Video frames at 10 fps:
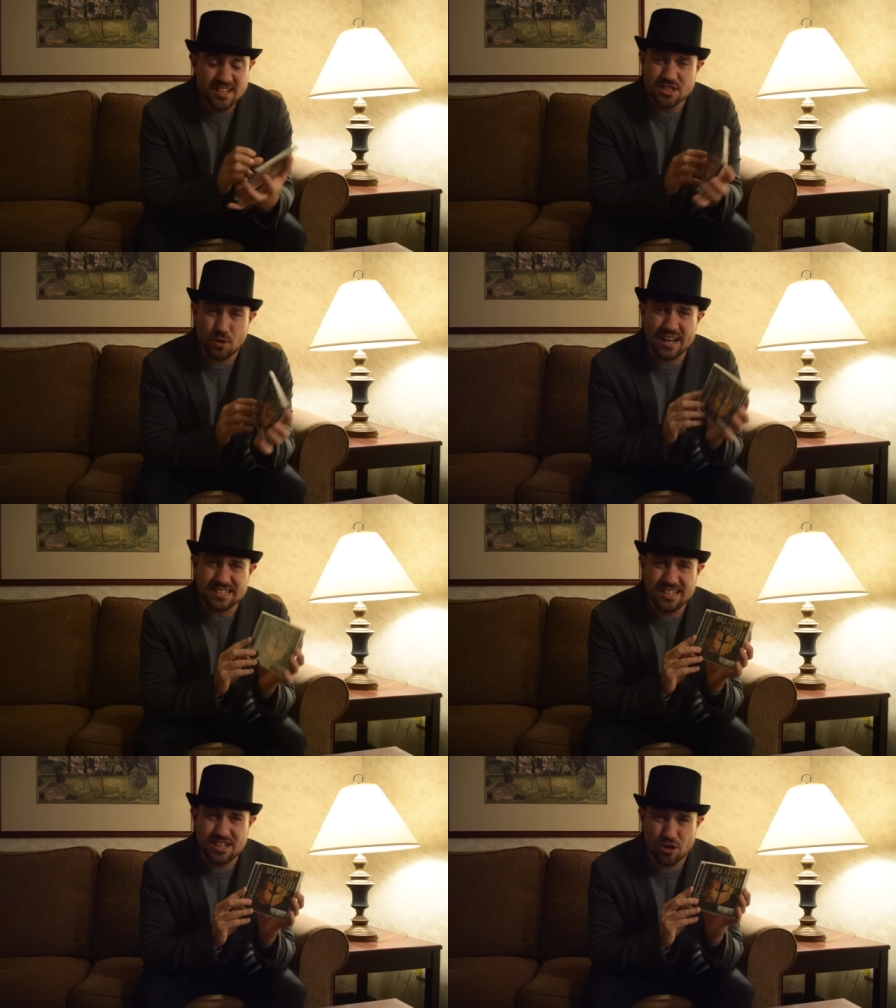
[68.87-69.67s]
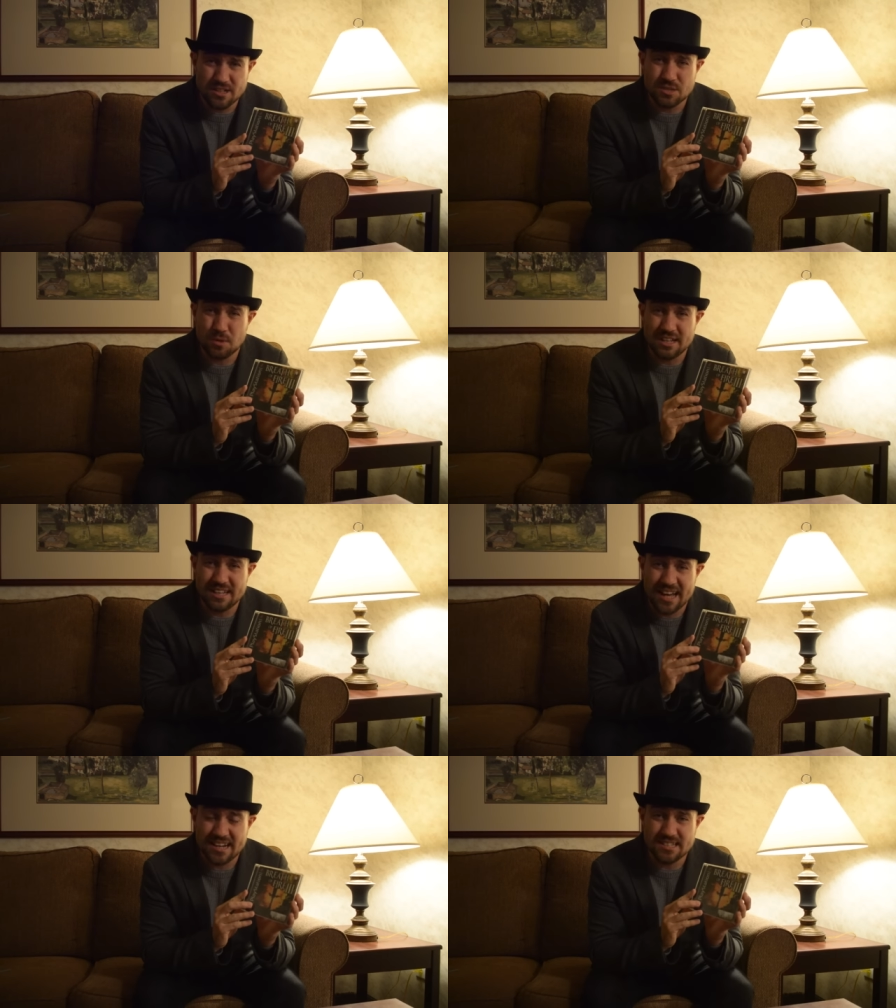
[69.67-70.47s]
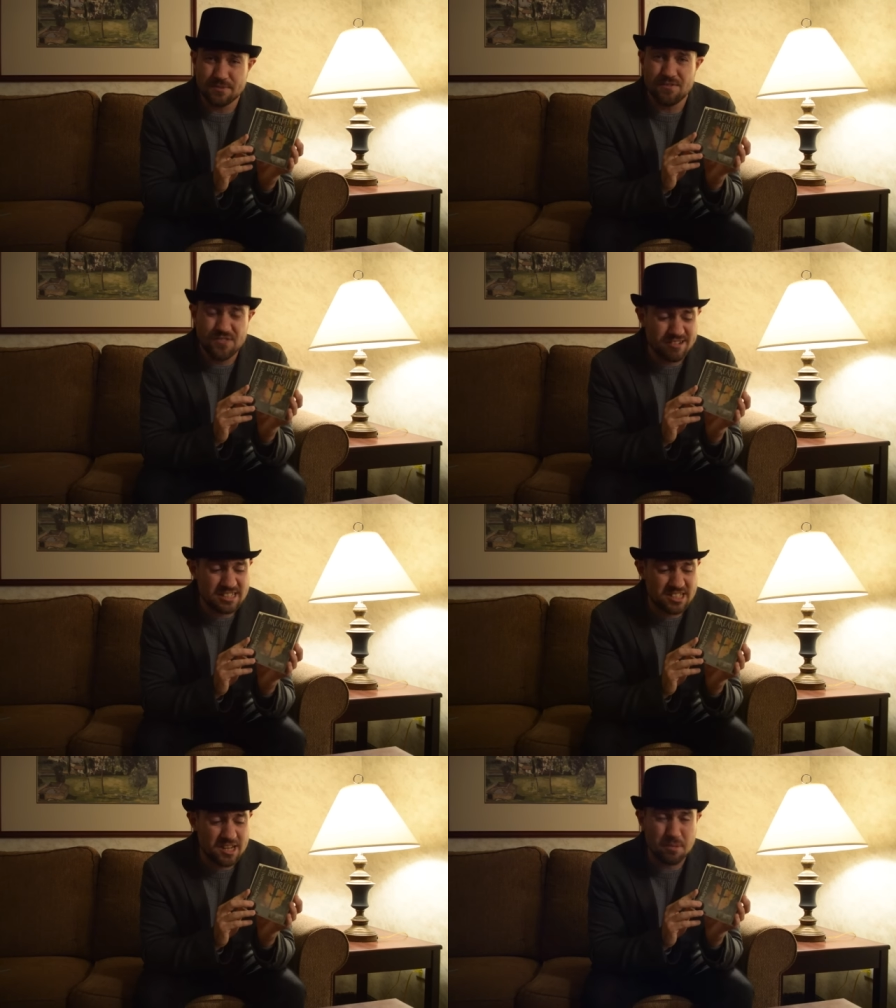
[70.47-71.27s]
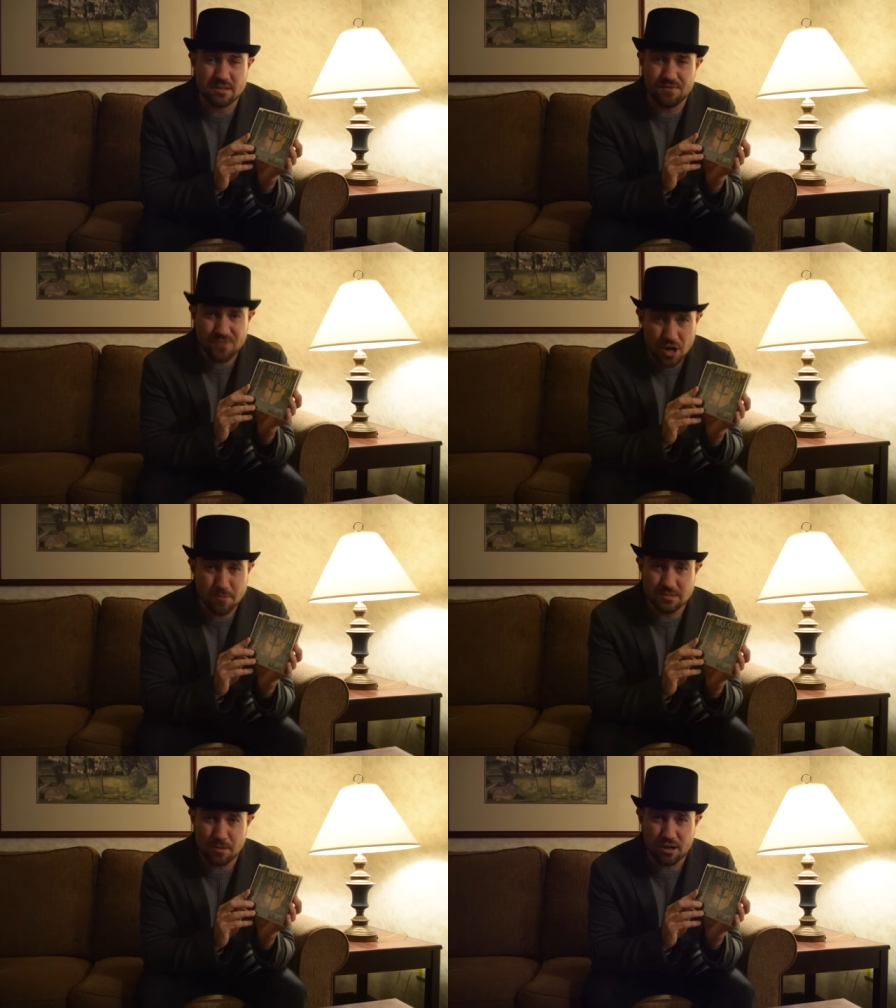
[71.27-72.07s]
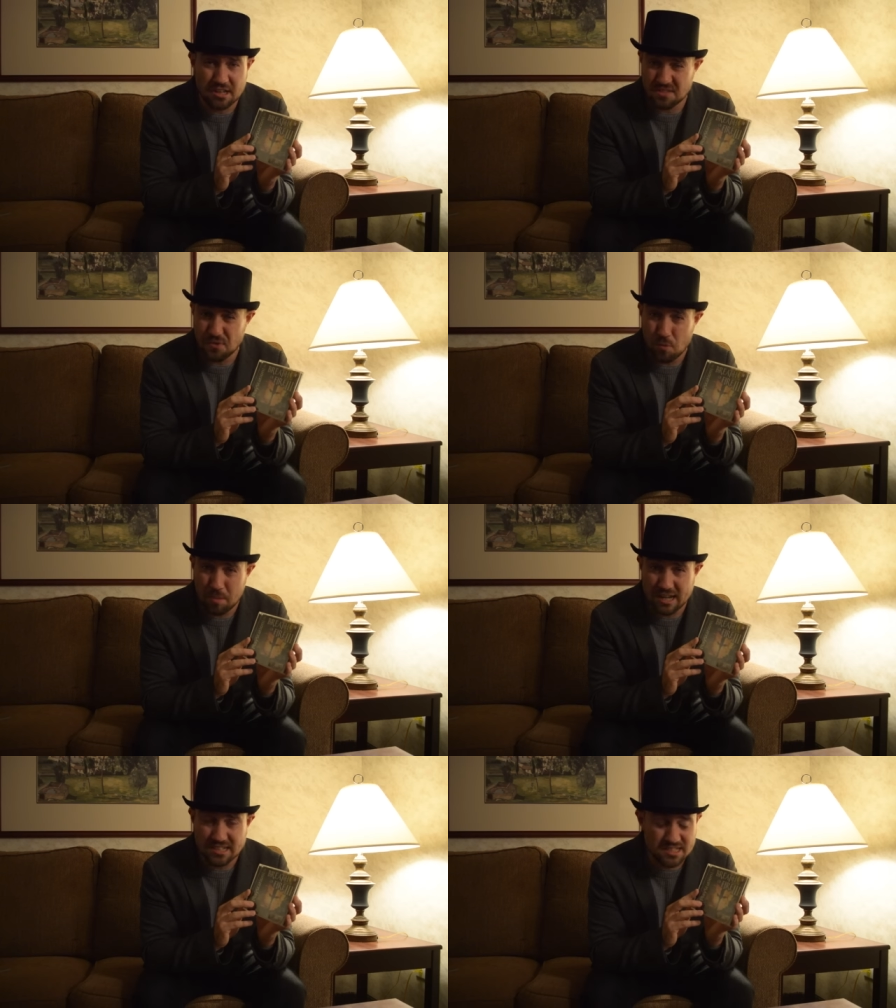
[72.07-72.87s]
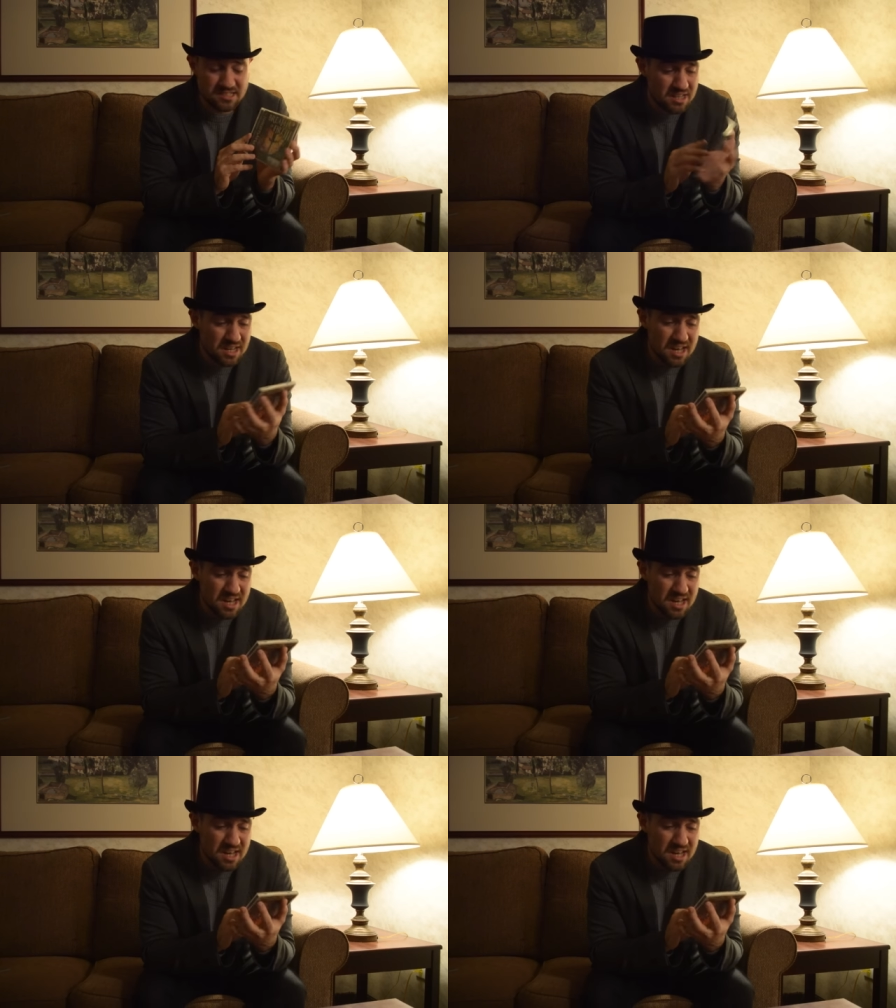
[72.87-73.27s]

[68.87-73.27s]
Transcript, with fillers: So I actually got this one in Canada for very cheap at the farmer's market of all places.